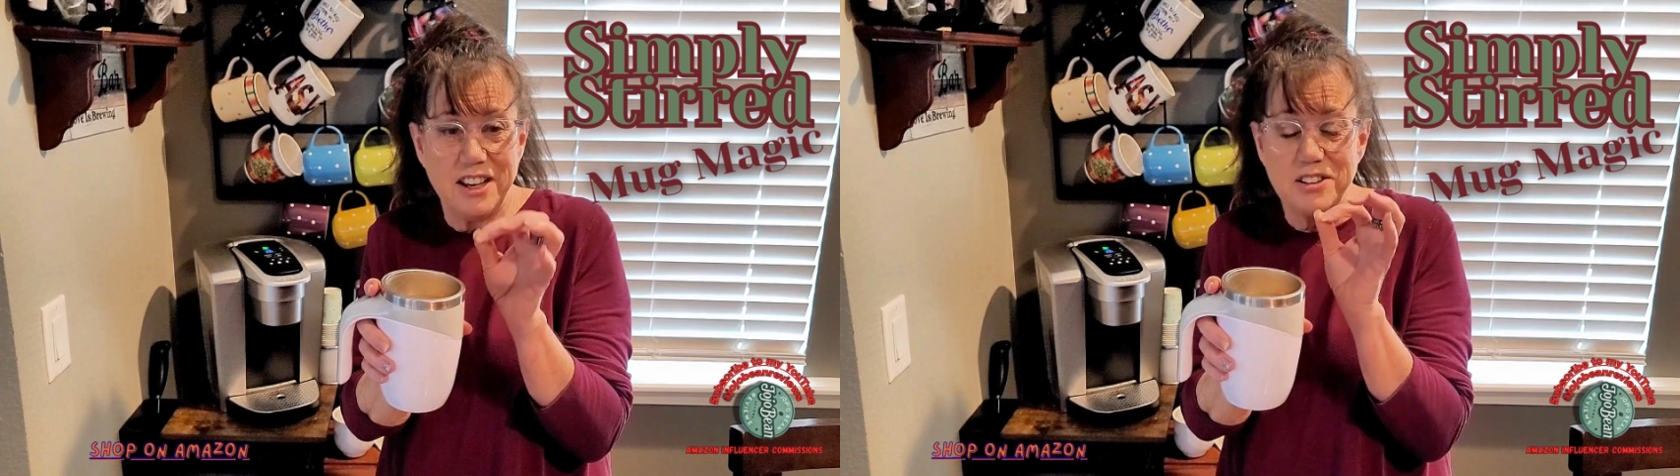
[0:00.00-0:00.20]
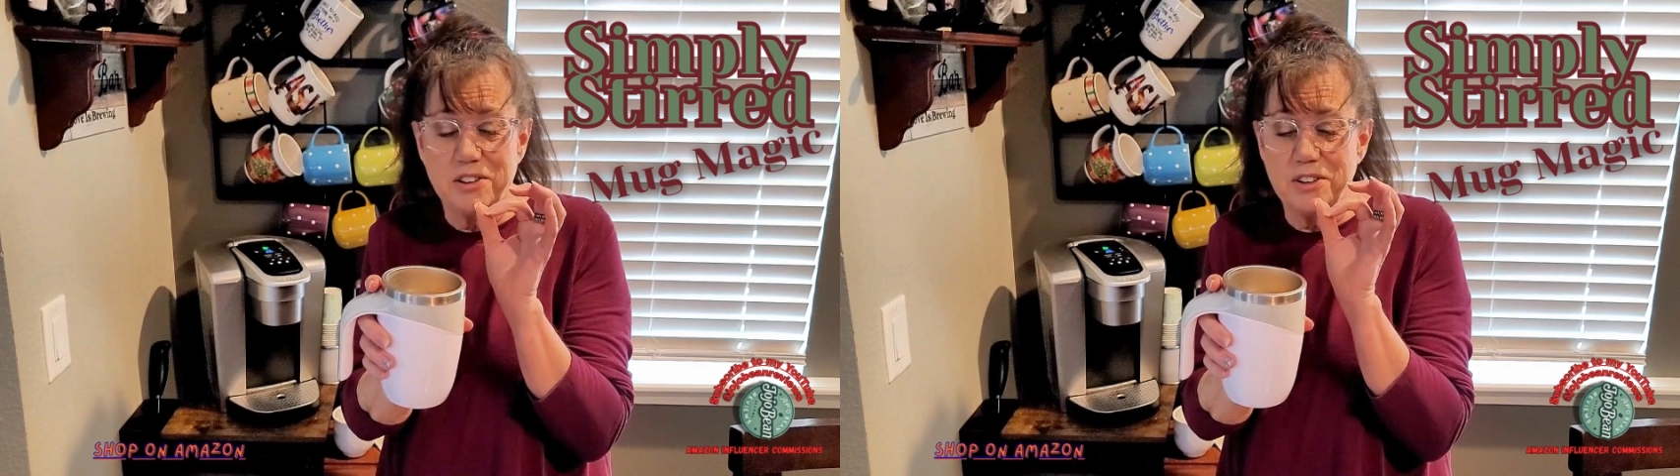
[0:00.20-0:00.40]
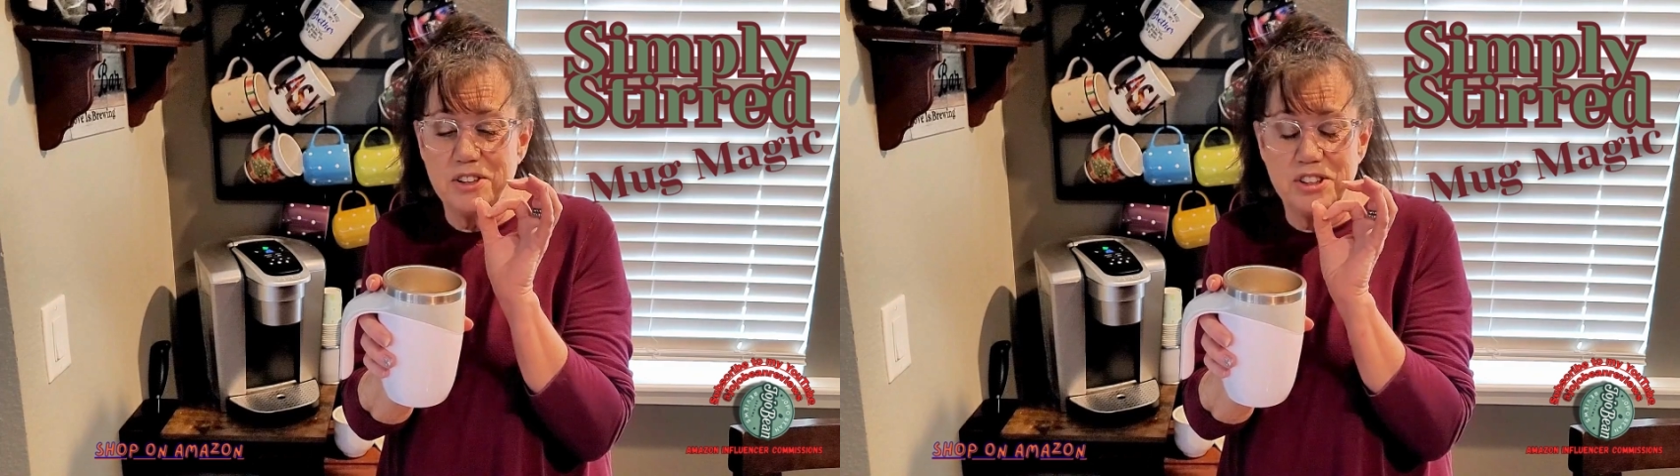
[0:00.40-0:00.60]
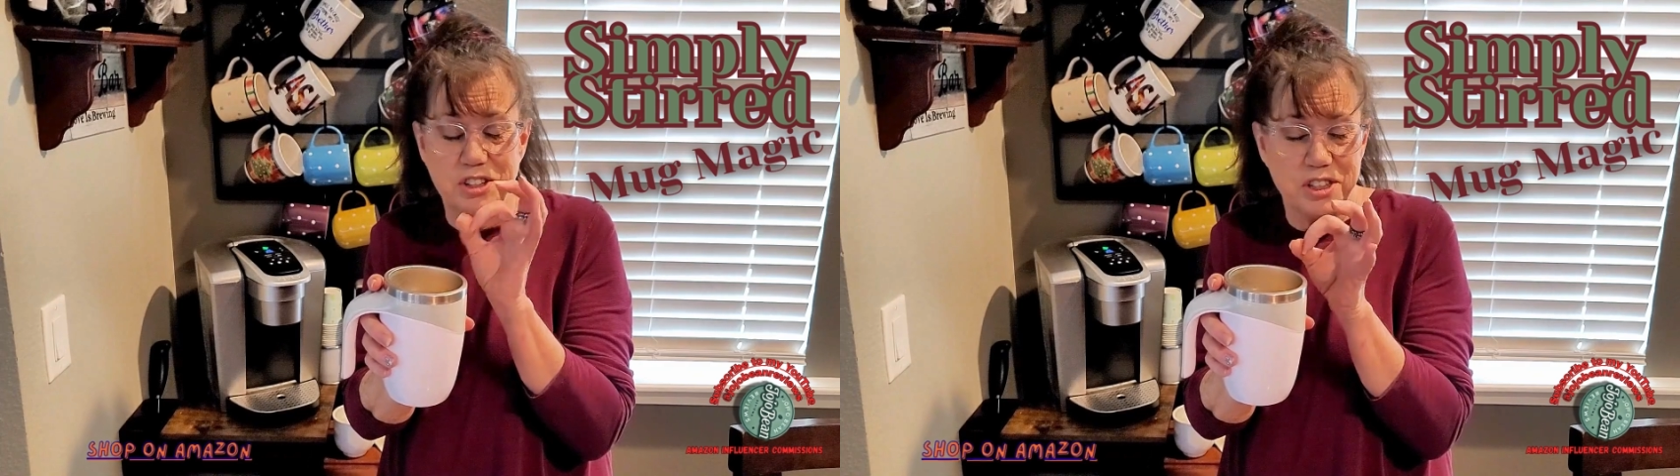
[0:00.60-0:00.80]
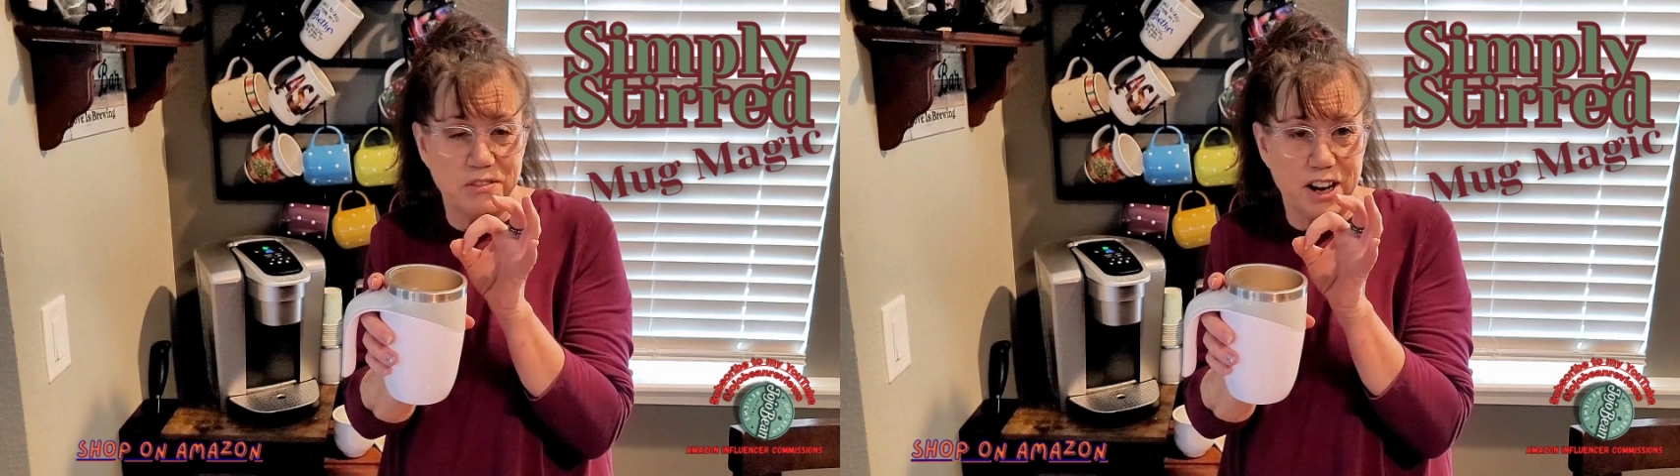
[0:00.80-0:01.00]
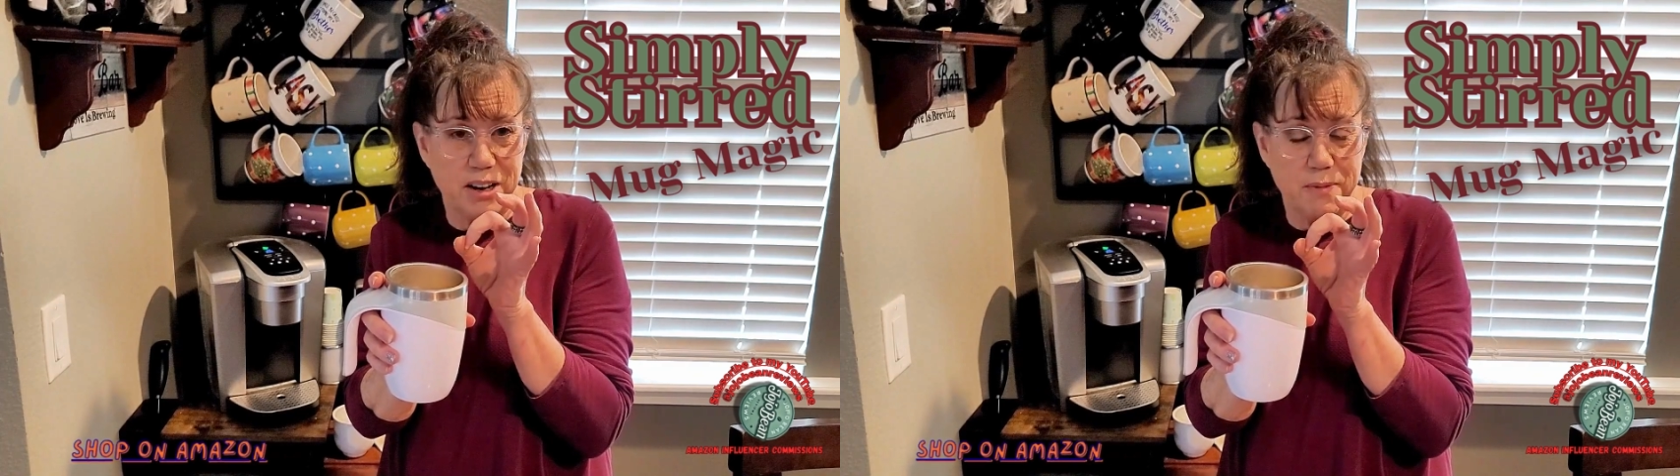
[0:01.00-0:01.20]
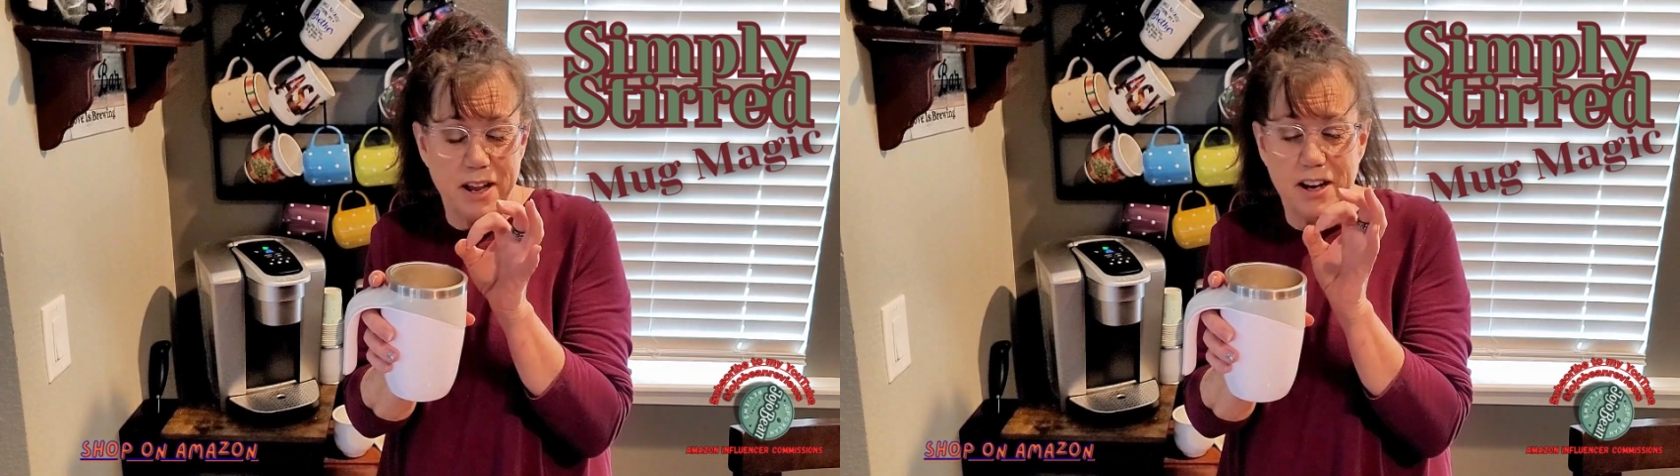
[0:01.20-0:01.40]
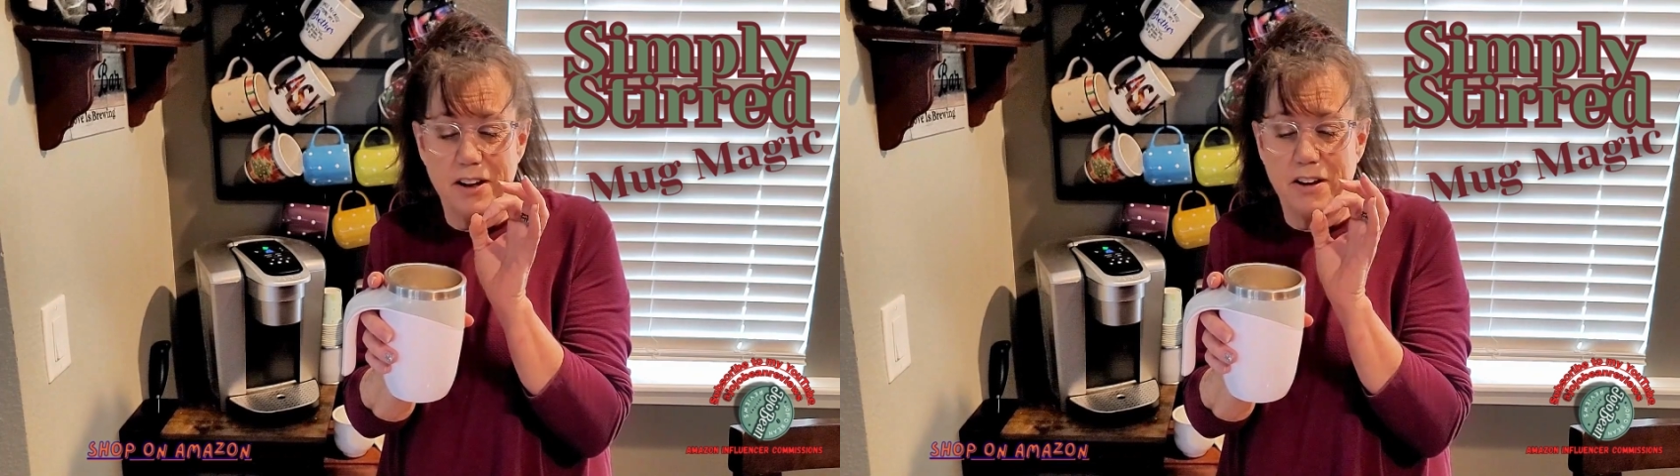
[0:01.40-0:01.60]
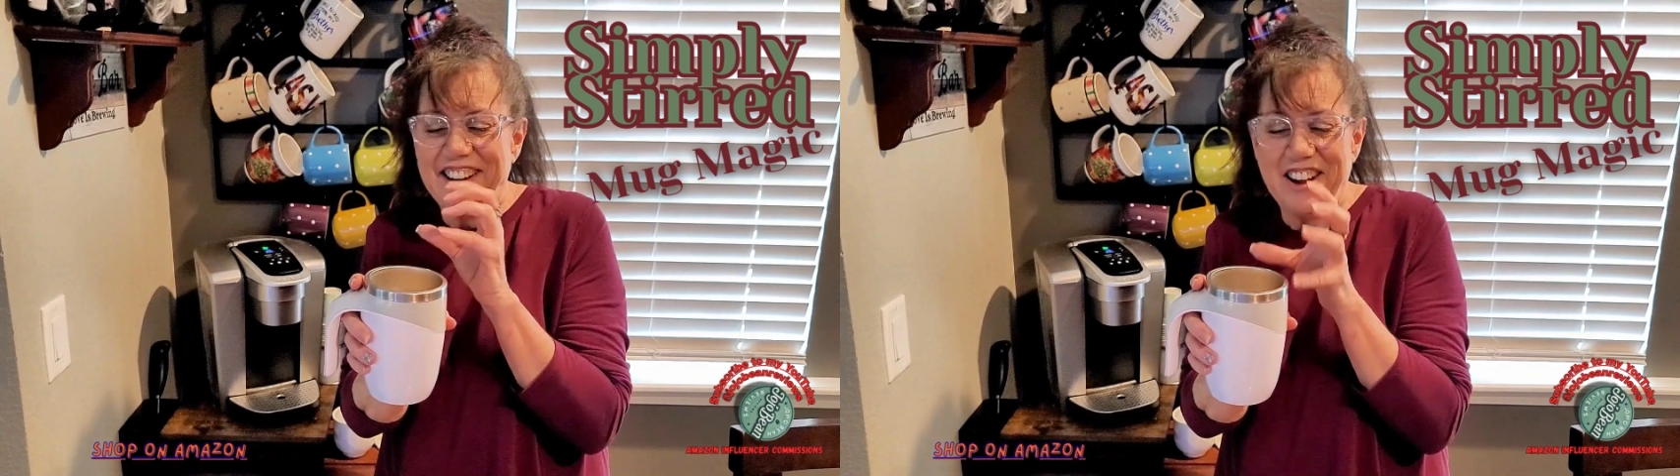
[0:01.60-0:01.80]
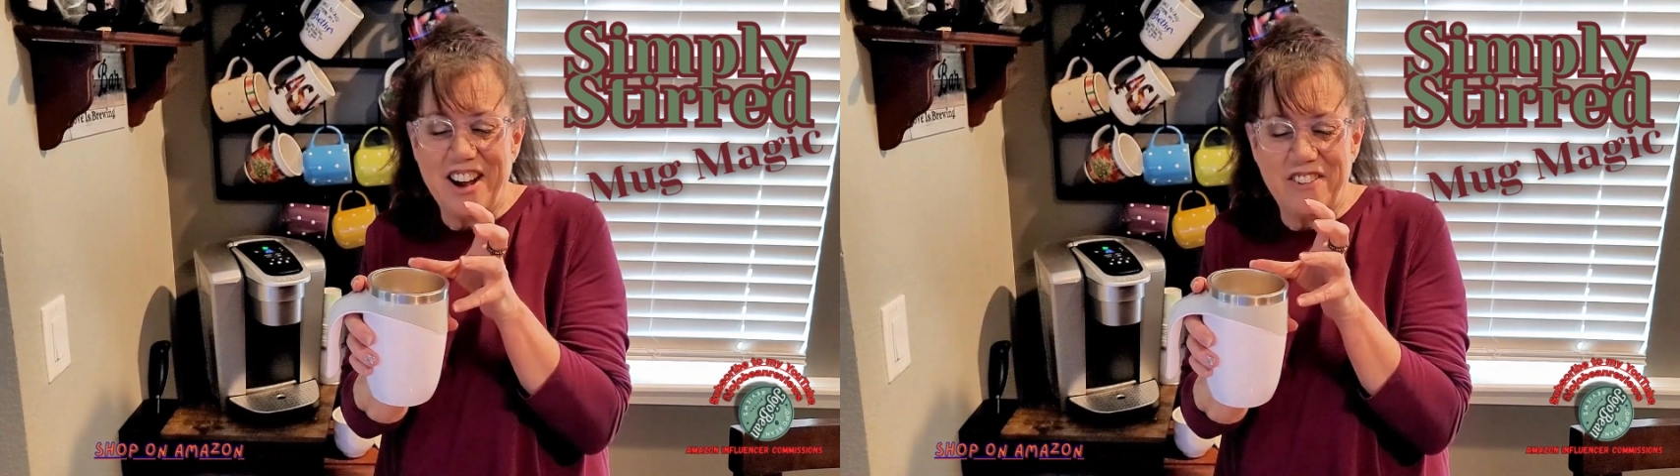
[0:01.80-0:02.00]
so it's just the right amount of
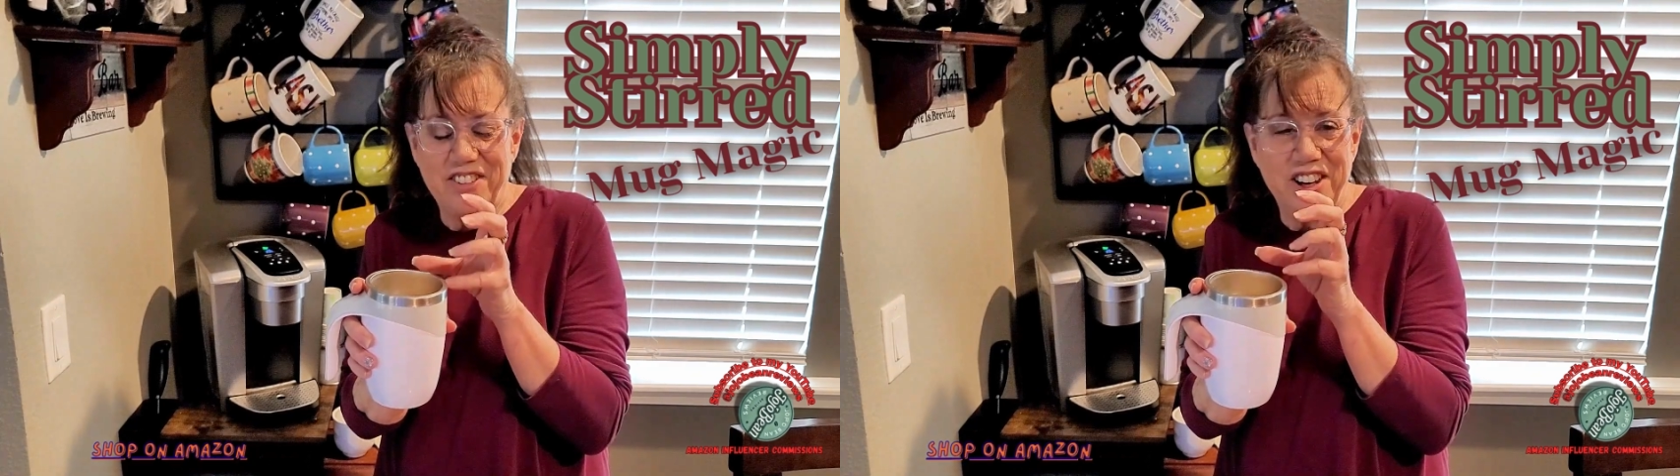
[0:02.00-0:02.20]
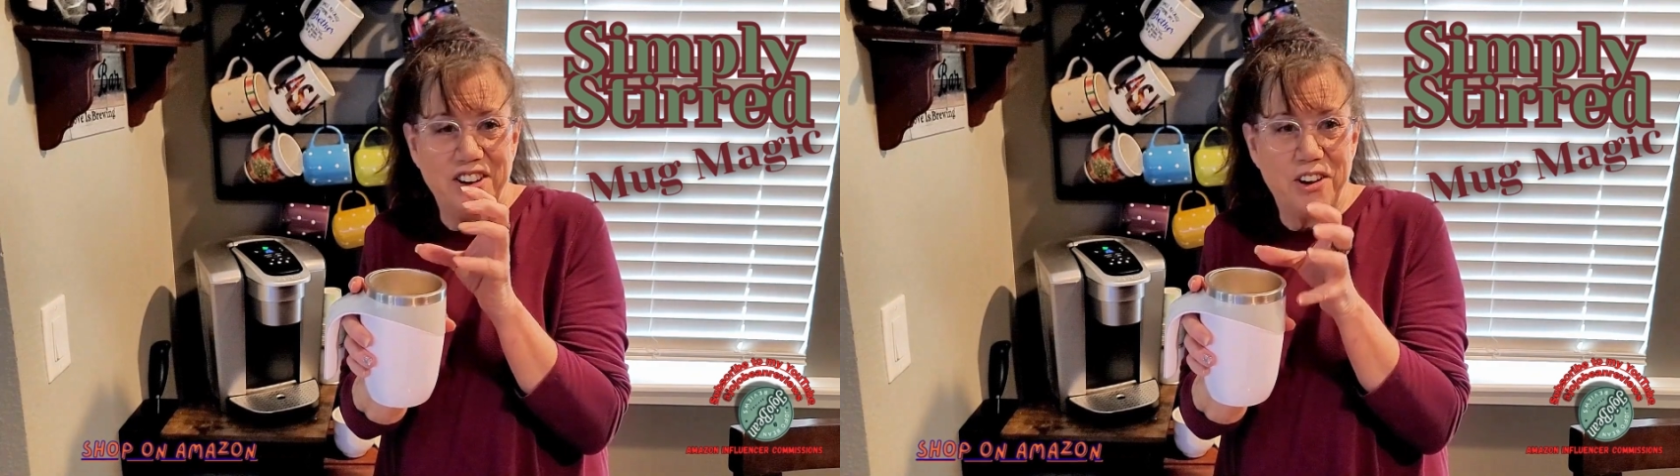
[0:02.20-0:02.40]
coffee,